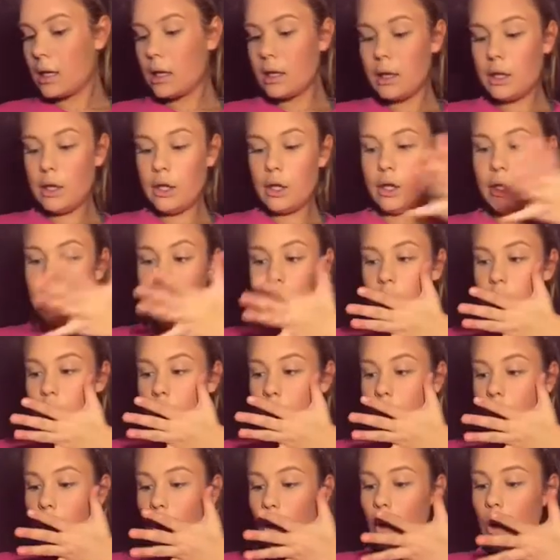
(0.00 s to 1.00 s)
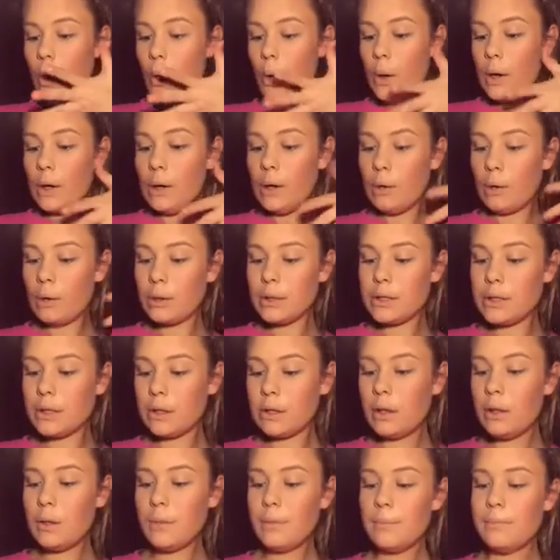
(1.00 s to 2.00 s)
the
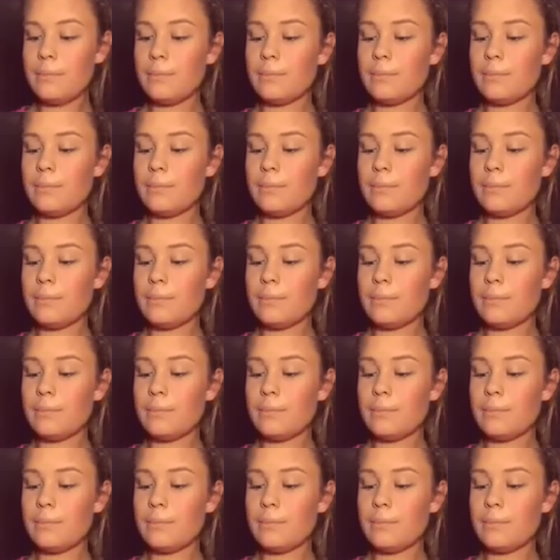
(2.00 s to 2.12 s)
highlighter,